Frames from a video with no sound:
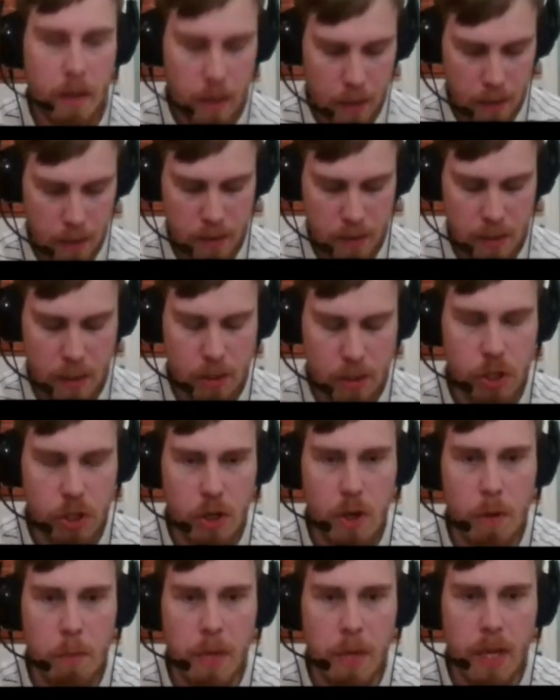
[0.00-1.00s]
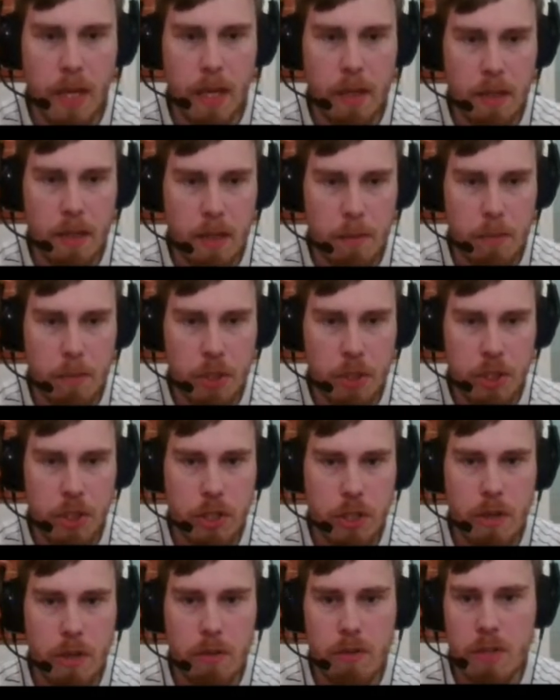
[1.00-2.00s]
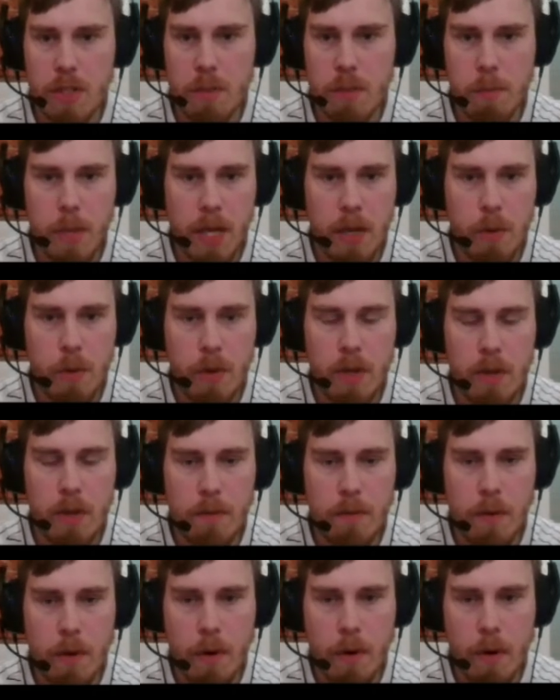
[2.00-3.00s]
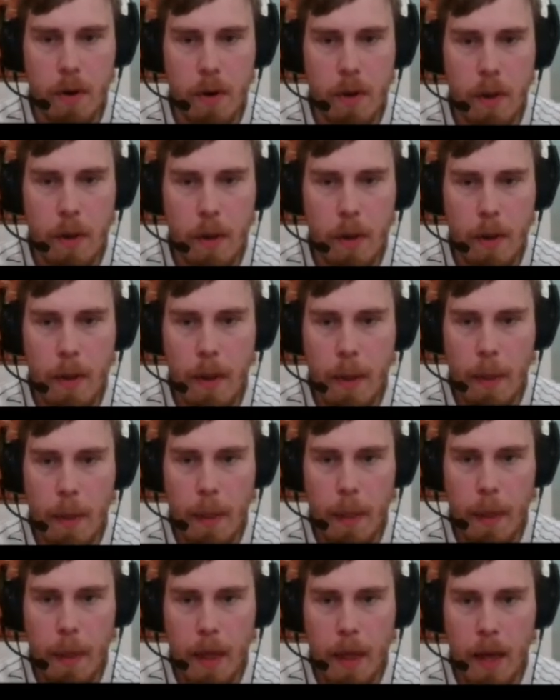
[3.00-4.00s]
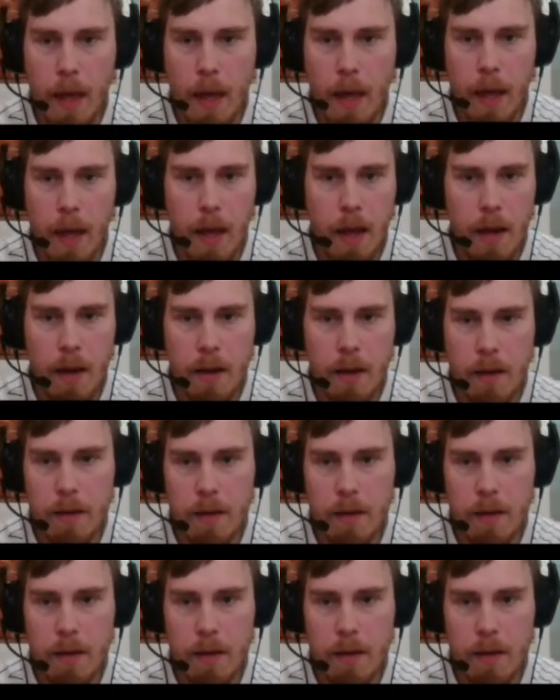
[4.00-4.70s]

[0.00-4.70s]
In such a complicated position, you just play queen e4, and